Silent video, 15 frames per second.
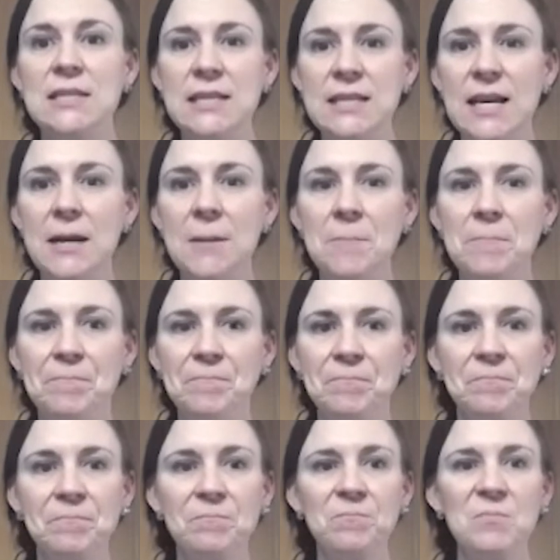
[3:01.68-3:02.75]
today,
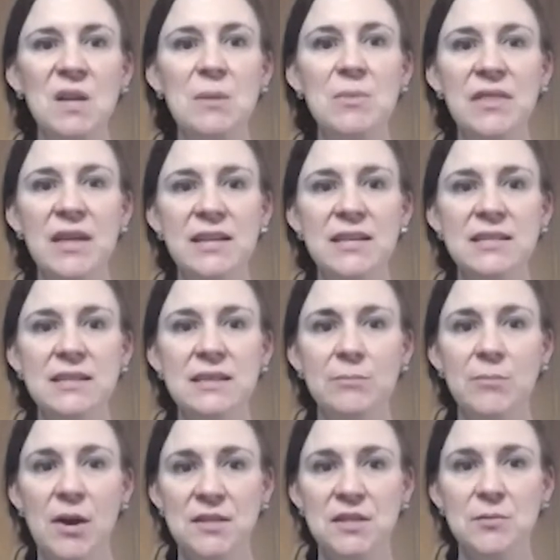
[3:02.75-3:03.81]
but that is
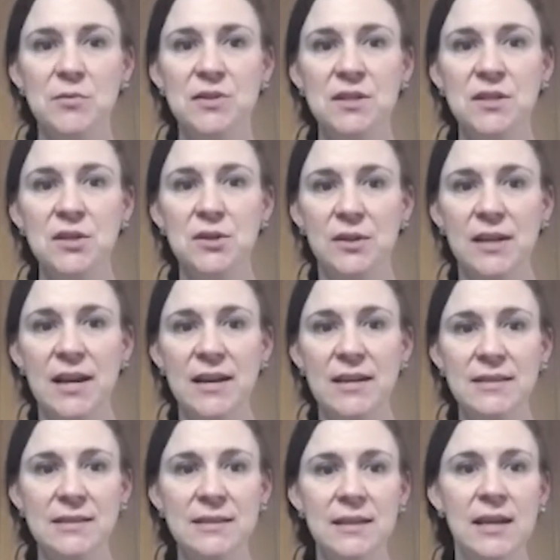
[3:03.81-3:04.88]
possible to
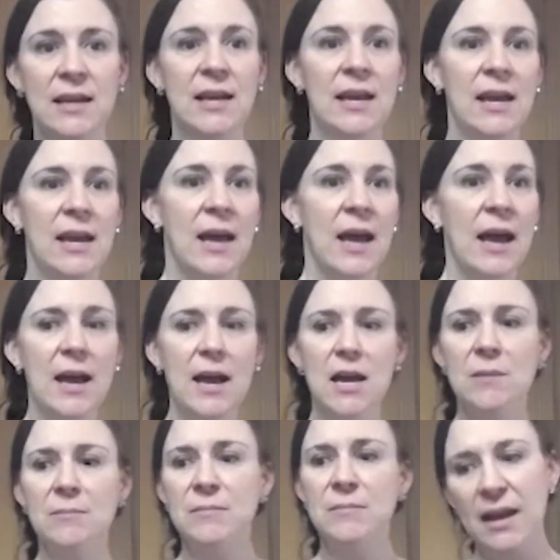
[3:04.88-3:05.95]
utilize.
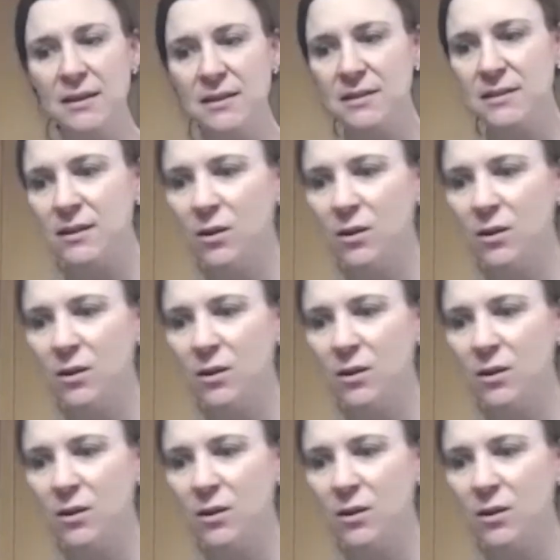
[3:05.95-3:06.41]
Next,